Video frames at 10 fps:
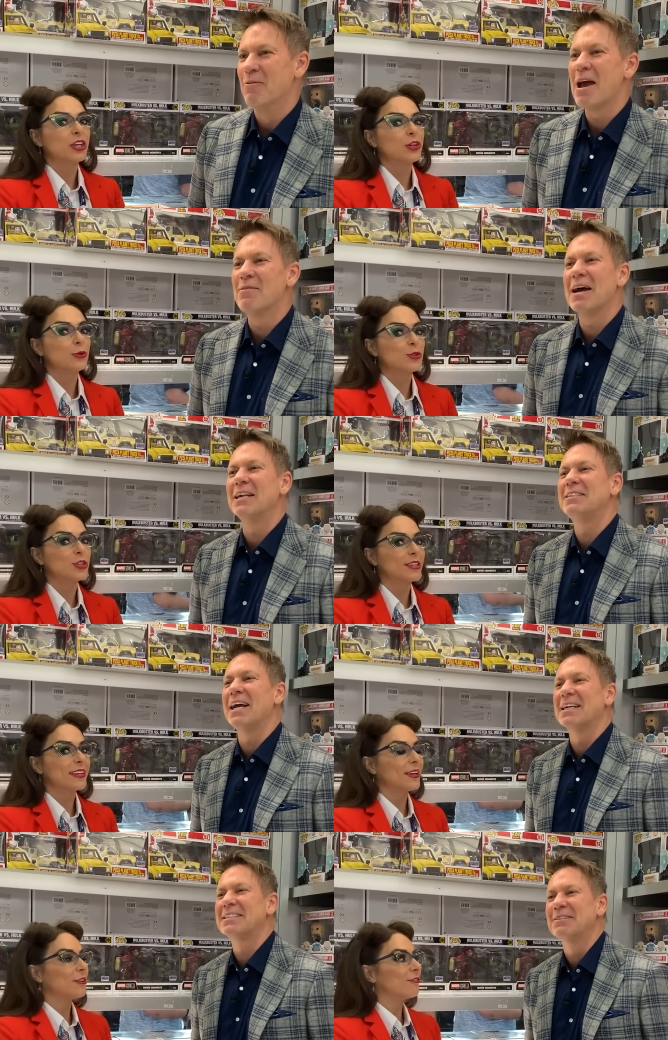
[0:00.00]
Speaker 1: Oh, we haven't had a
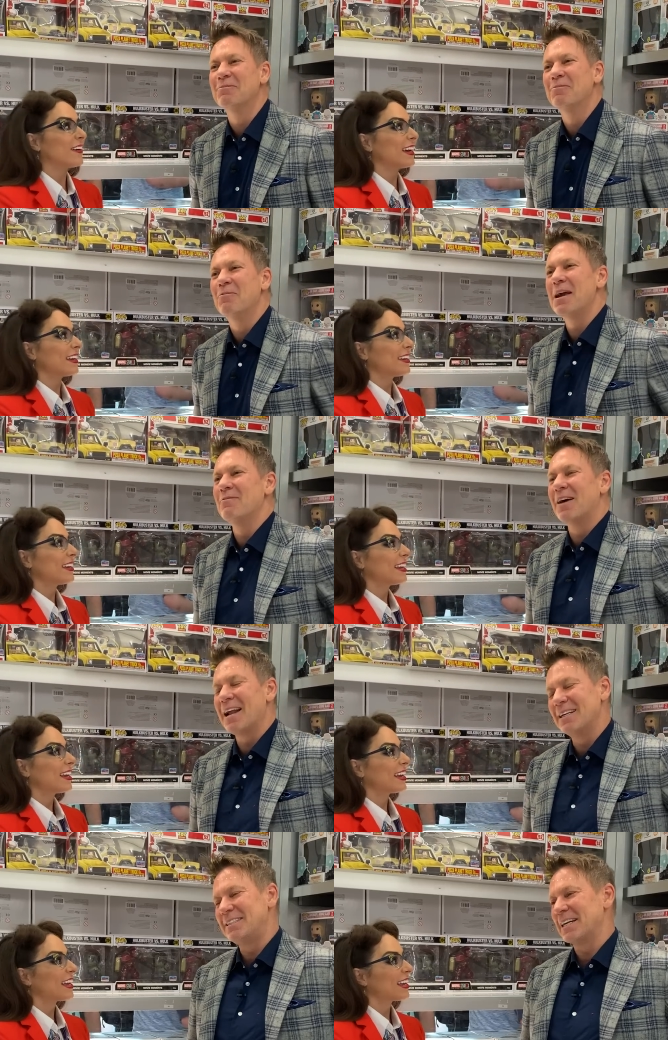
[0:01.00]
chance. We have not
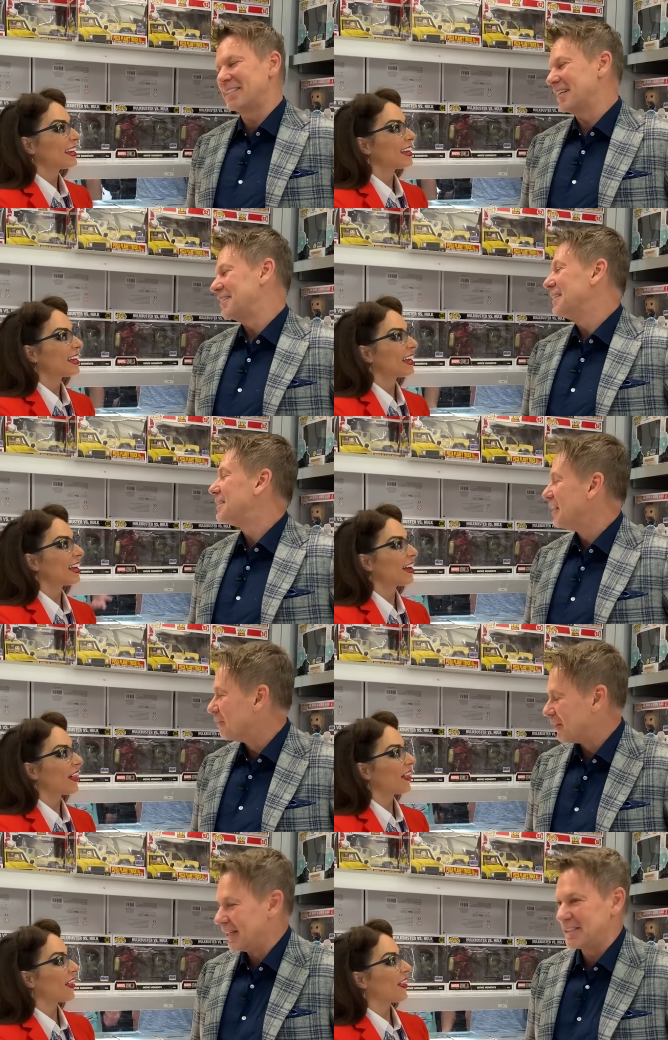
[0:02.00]
had a chance to get the
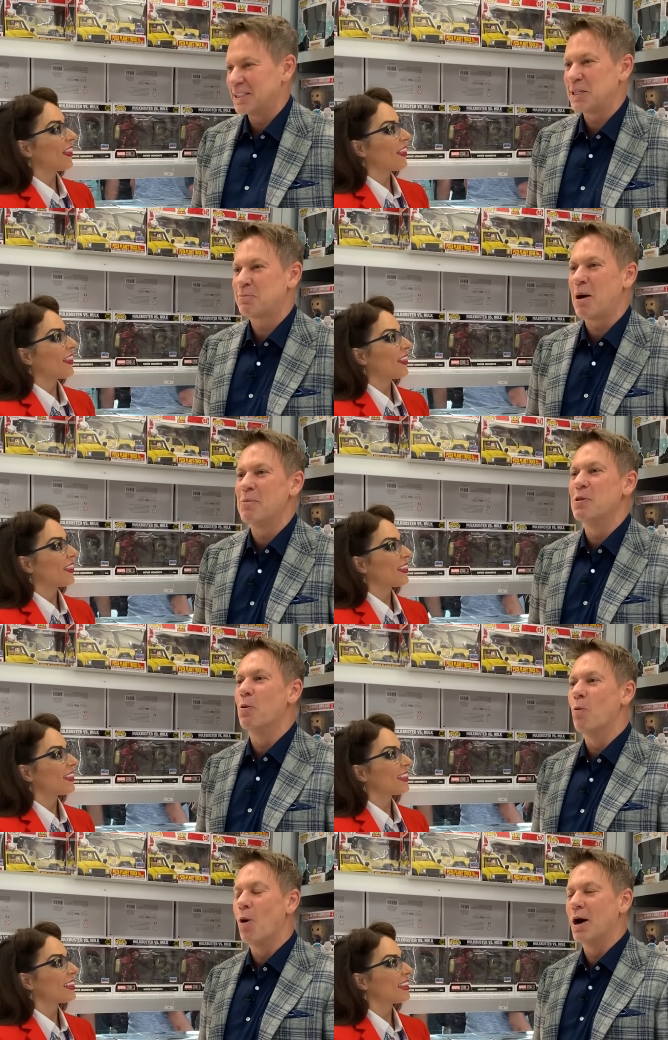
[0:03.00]
Nintendo license. It's probably the
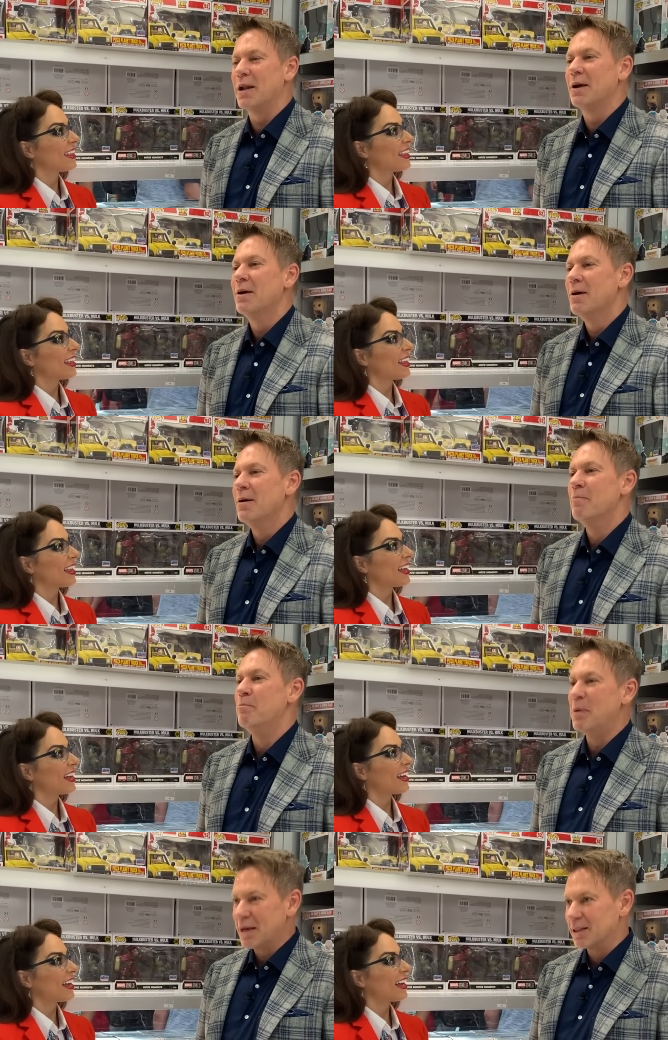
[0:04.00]
one
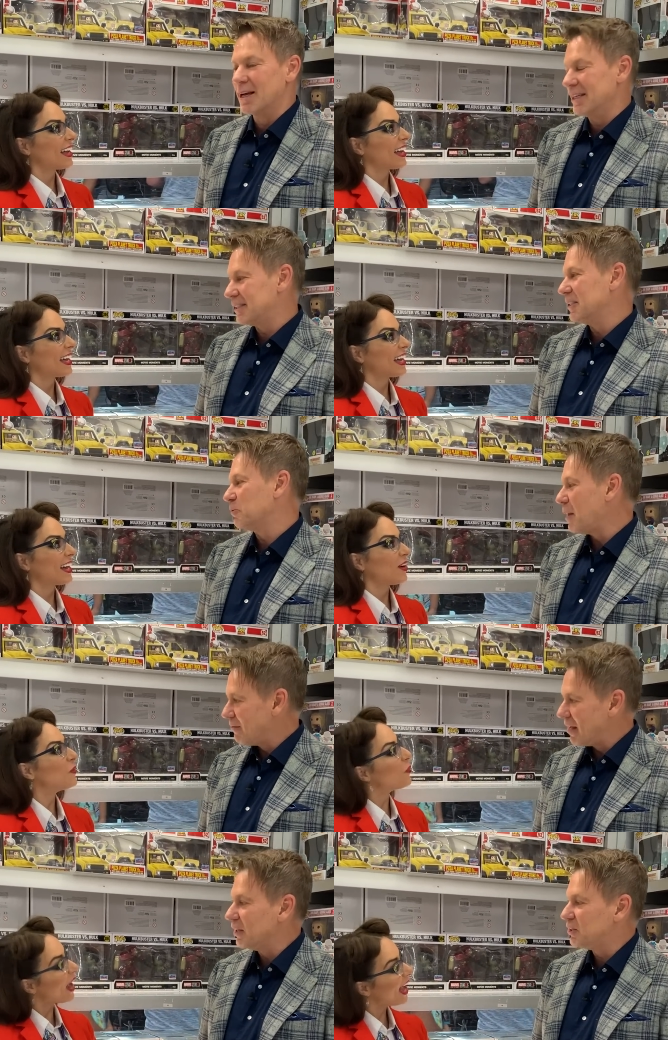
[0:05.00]
big license we
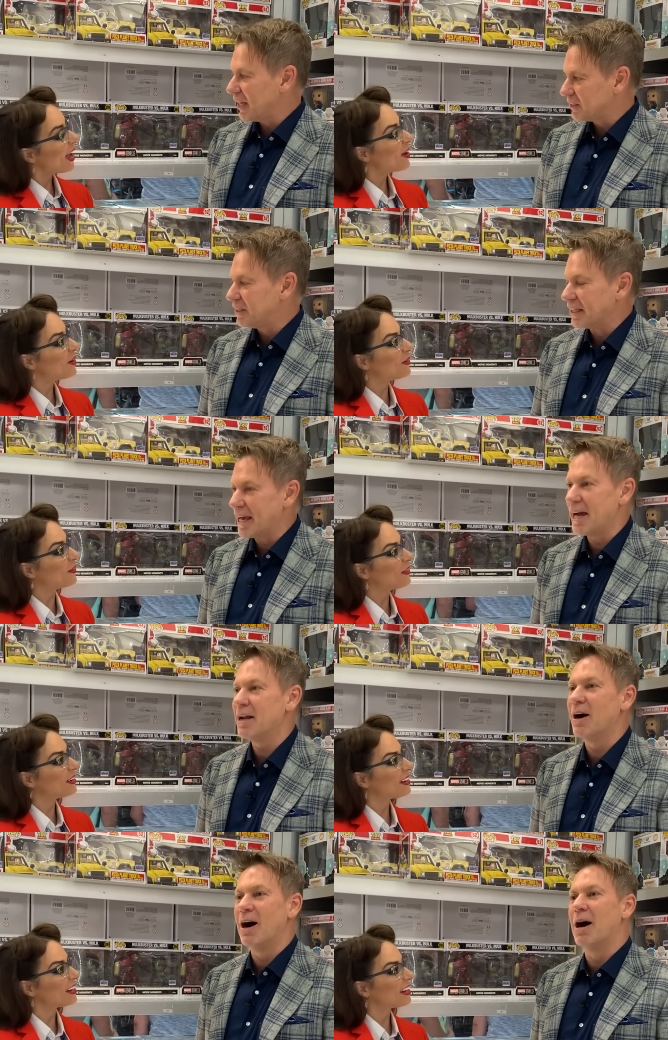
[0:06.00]
haven't had a chance to get.
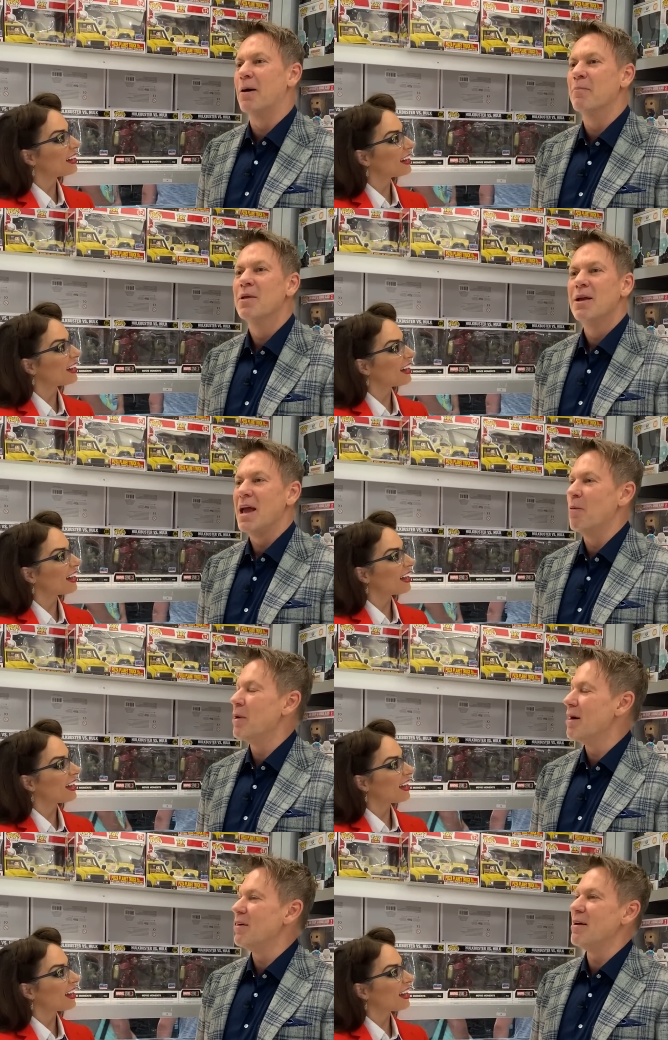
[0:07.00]
And
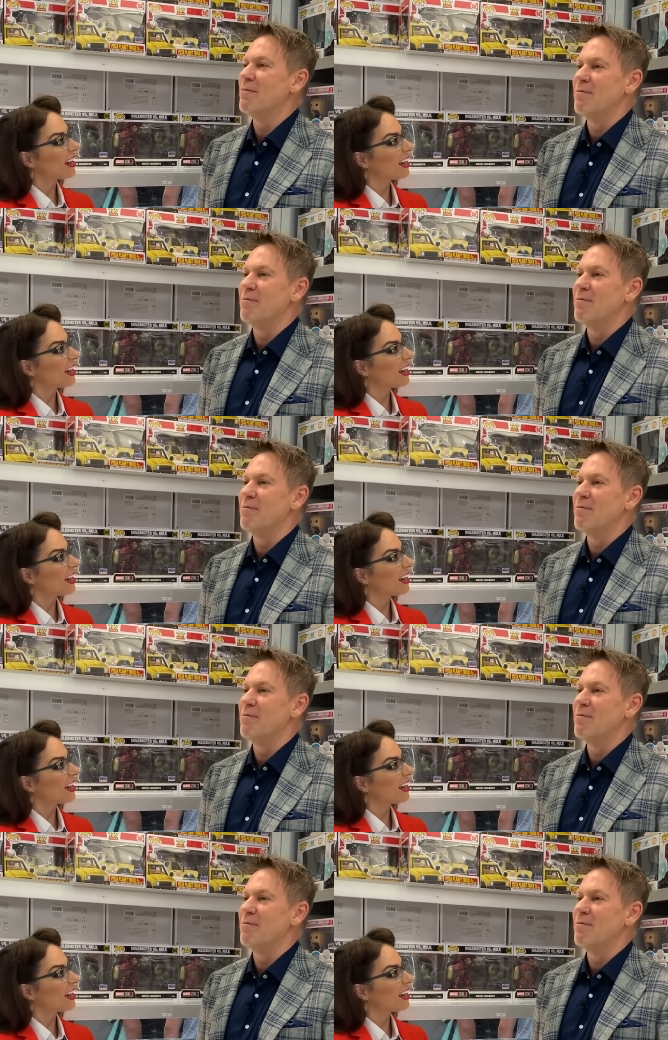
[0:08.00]
we have a